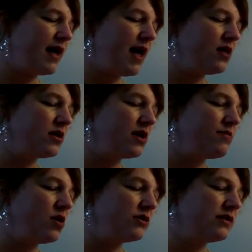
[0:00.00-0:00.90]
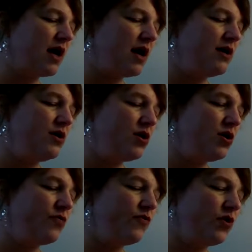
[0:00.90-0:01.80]
Elle commence à
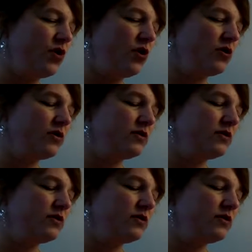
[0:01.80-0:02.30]
9h.